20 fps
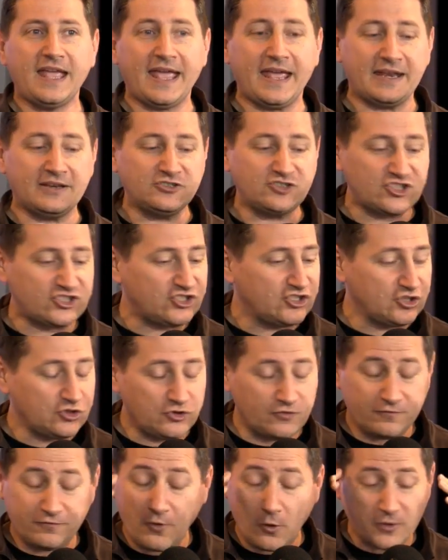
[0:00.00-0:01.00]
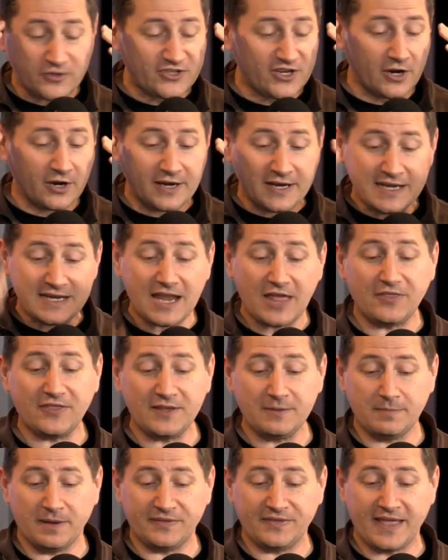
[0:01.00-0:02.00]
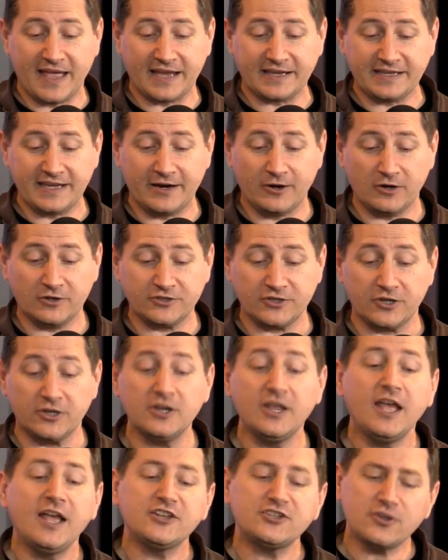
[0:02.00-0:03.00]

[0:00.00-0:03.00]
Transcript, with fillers: And just focusing on nothing but that character.